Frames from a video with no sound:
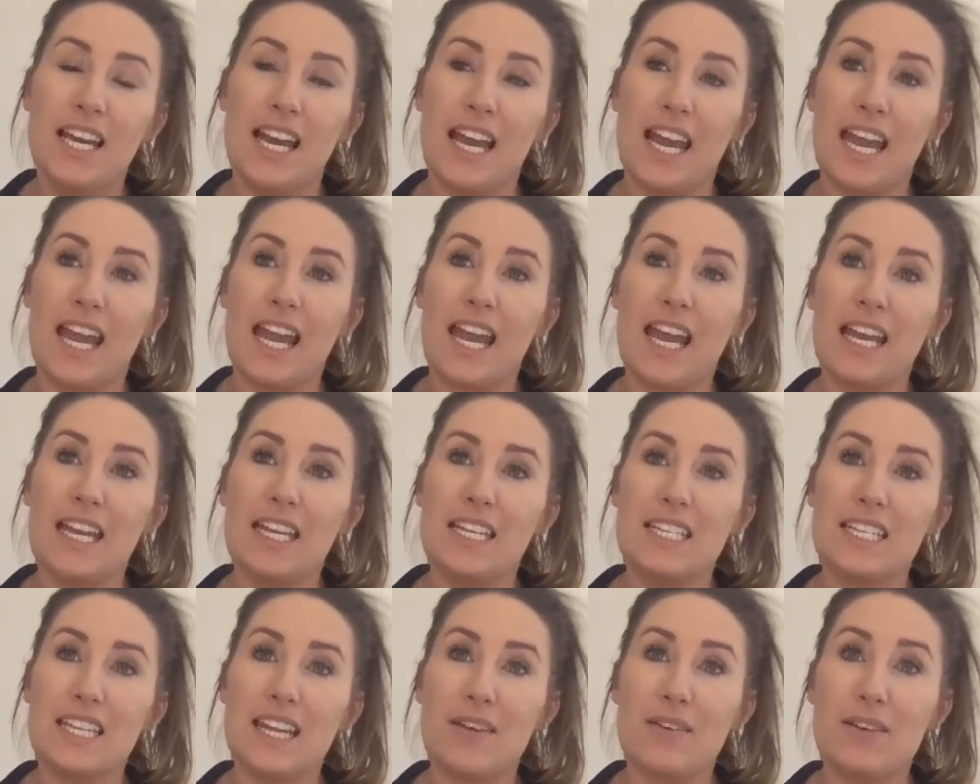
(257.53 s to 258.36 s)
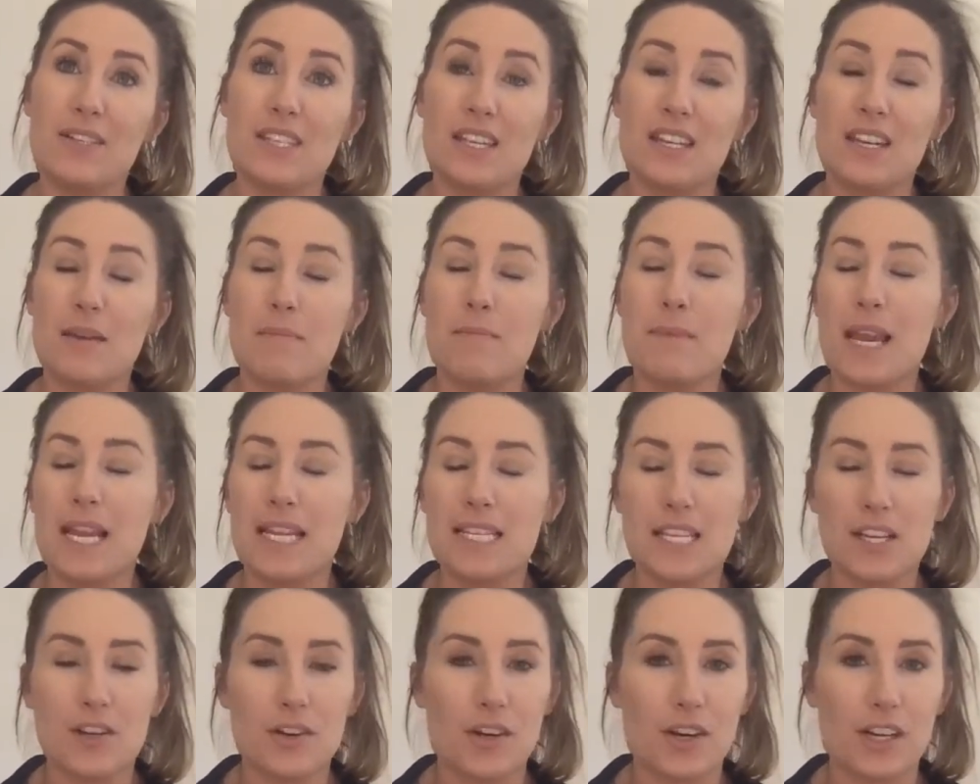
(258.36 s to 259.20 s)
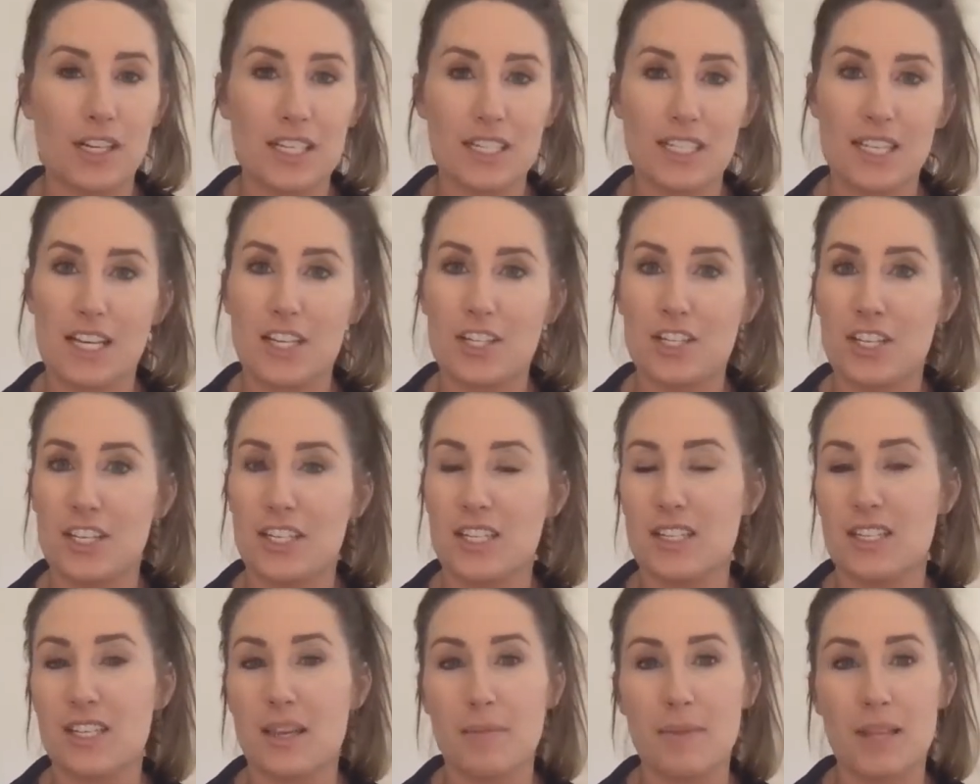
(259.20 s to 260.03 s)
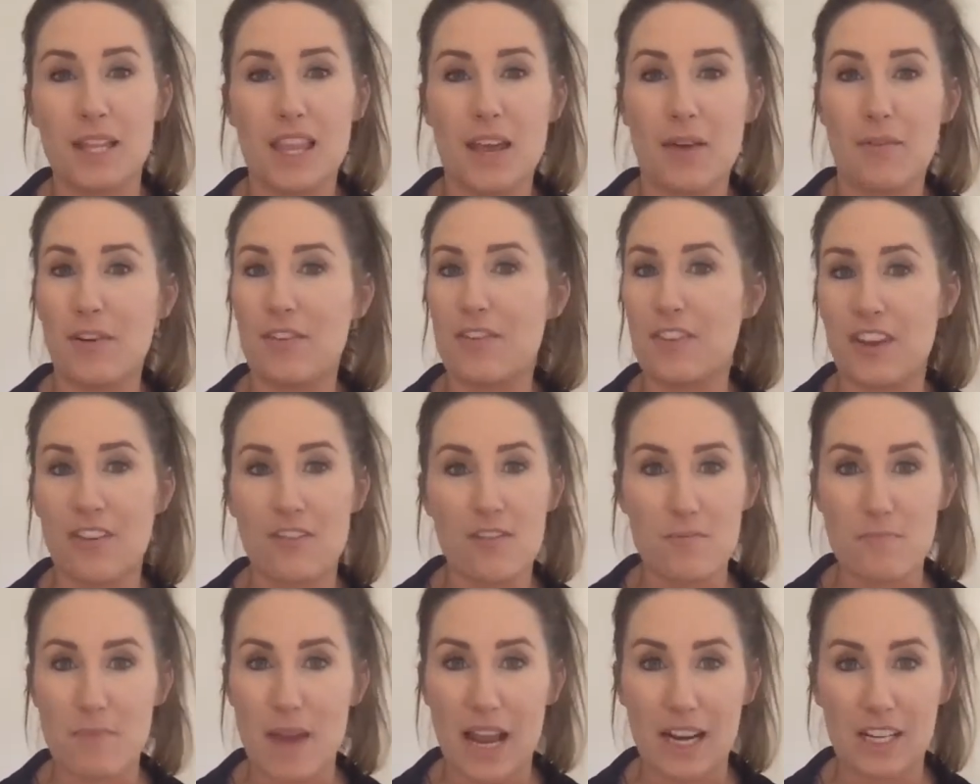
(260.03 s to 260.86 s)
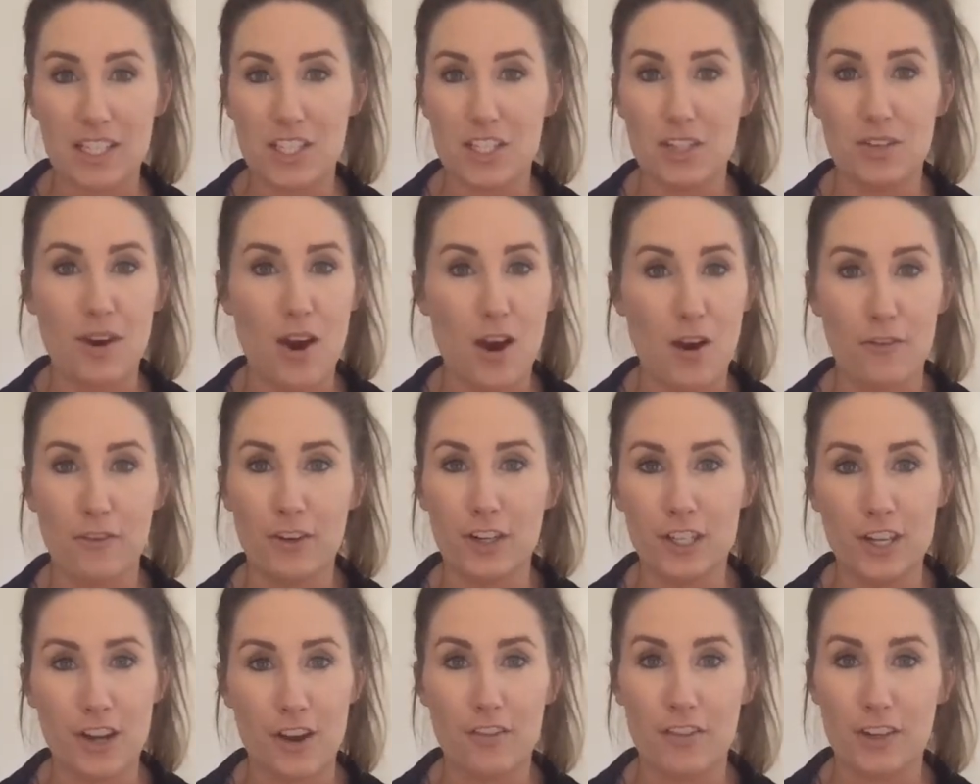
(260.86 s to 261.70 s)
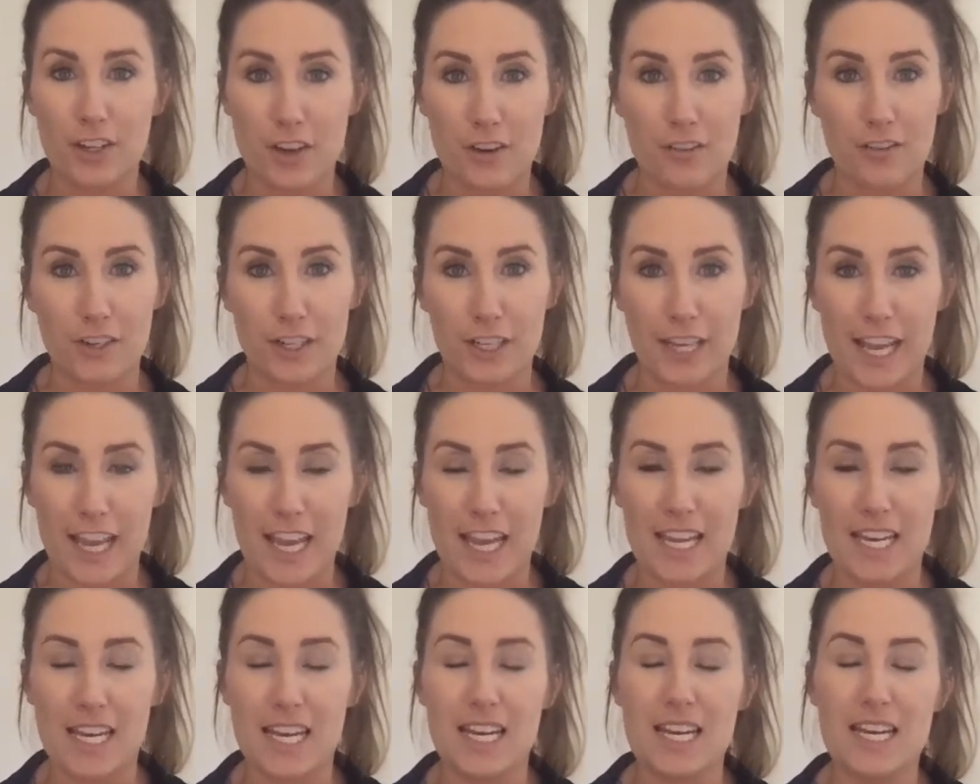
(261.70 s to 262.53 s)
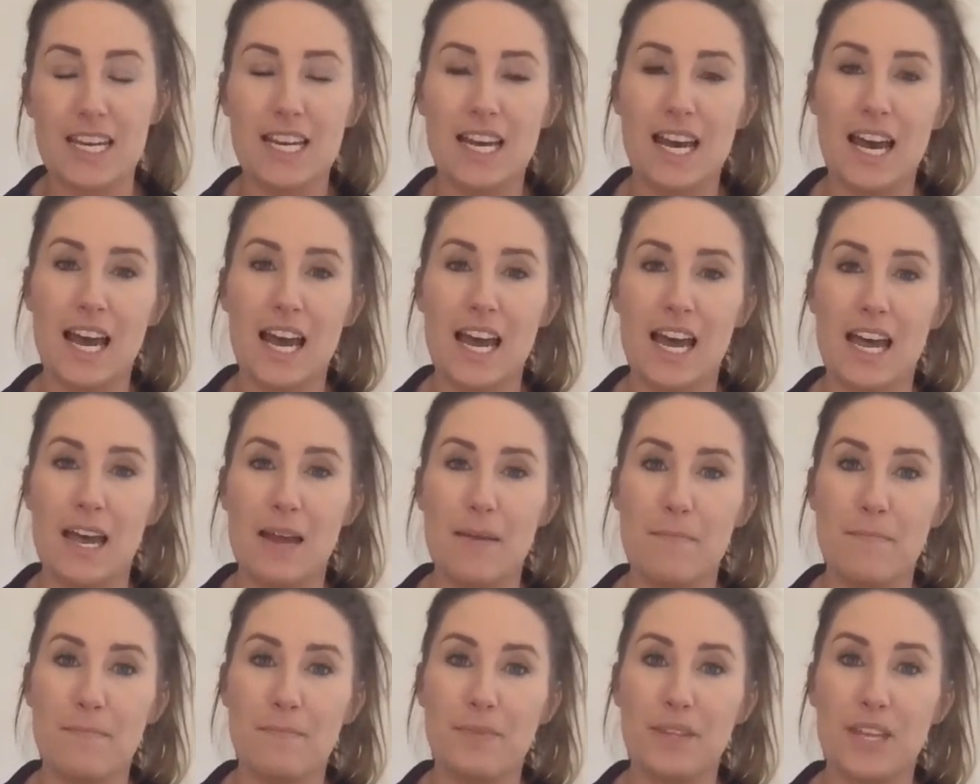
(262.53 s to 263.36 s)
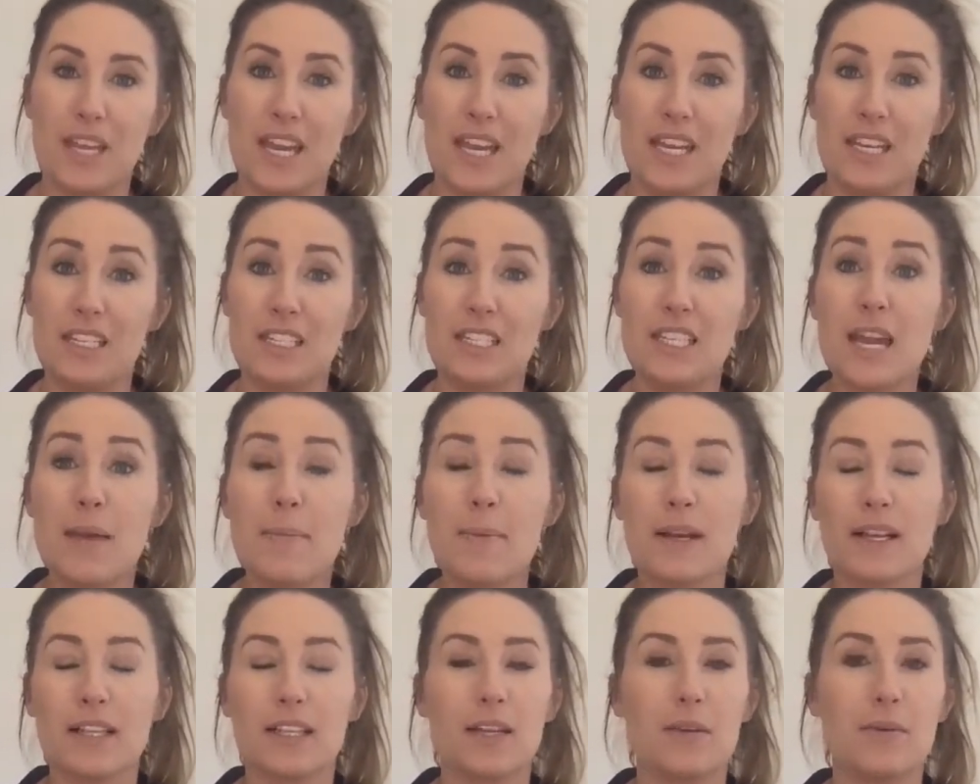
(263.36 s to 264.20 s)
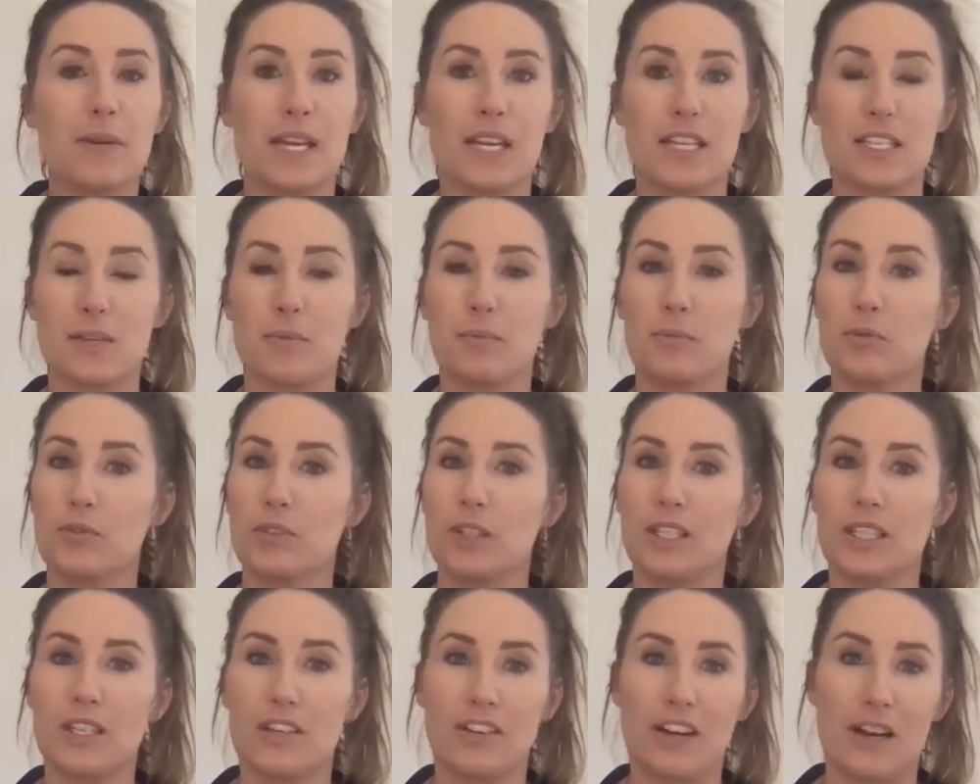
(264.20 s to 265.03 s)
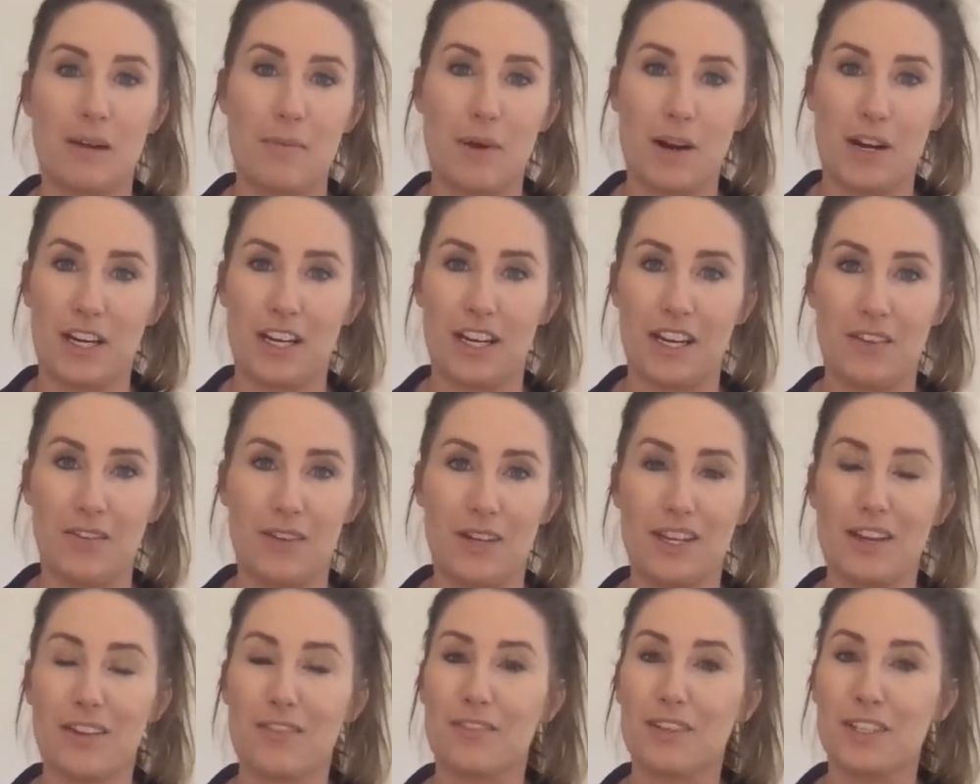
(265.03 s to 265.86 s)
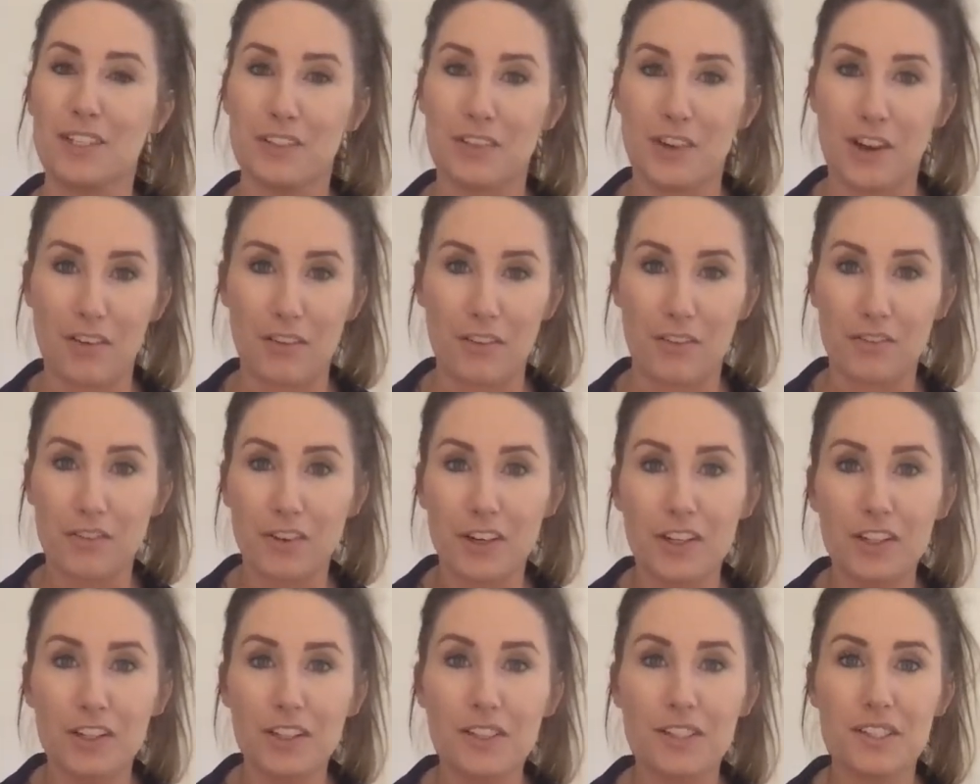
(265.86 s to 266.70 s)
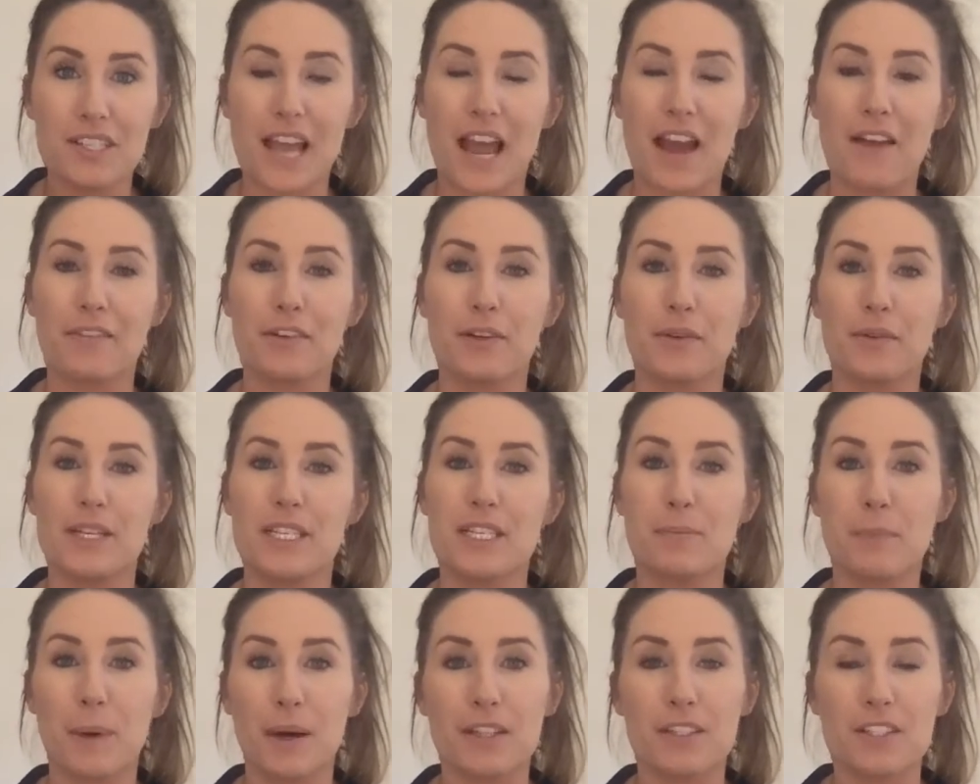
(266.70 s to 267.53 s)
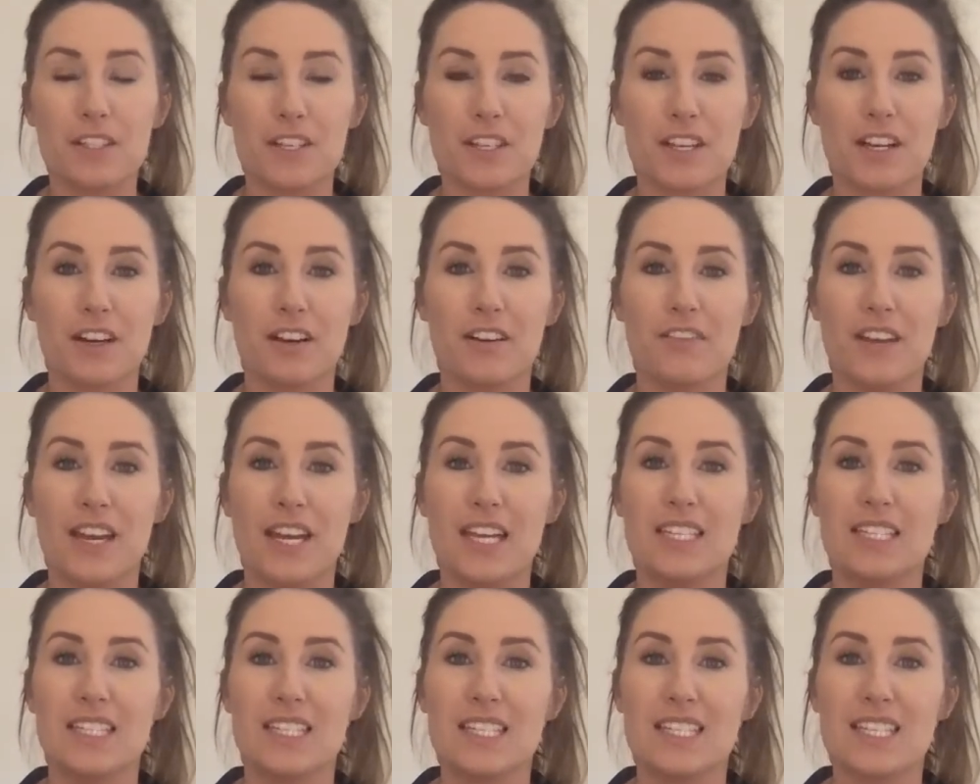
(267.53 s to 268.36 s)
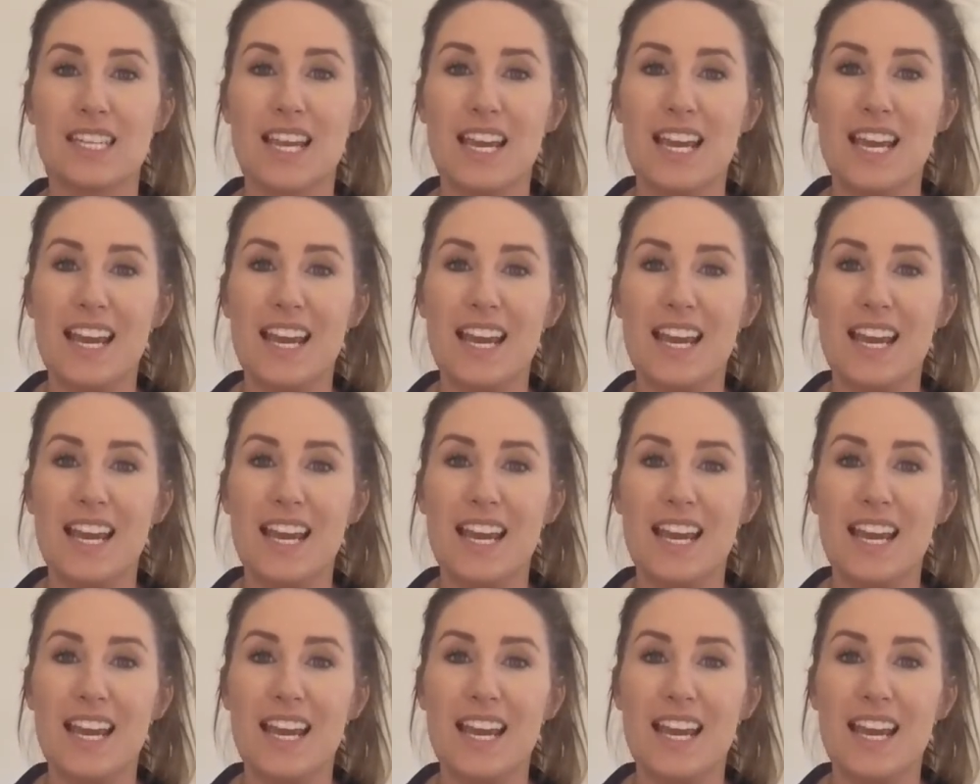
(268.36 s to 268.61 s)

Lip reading: And it was an amazing organization, something that we've given back to over and over and over again. And typically we get some really great marketing. We get really great referrals after we sponsor their events.